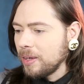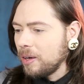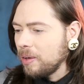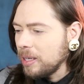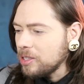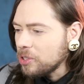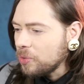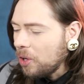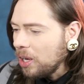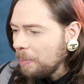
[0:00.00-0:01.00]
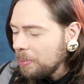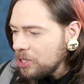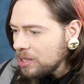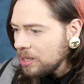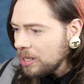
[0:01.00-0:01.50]
Oh, let's scroll up.
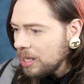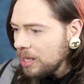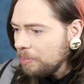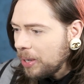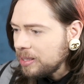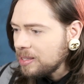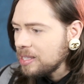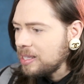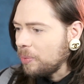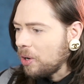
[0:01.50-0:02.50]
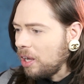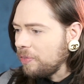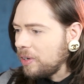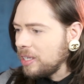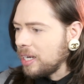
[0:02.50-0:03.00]
Just Brendan says, they were all
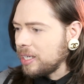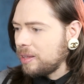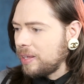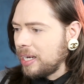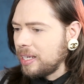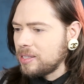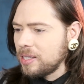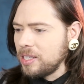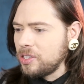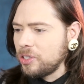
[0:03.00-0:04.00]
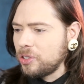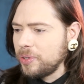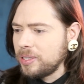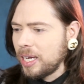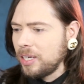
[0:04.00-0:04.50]
very young and thin. It's easier to
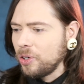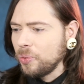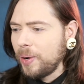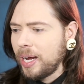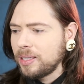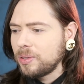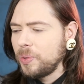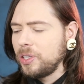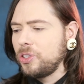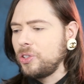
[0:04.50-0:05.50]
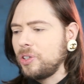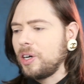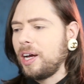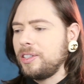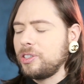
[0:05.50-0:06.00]
retain your weight when
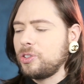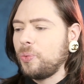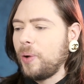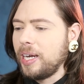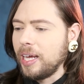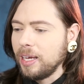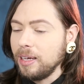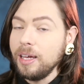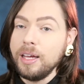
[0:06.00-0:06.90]
you're under 20.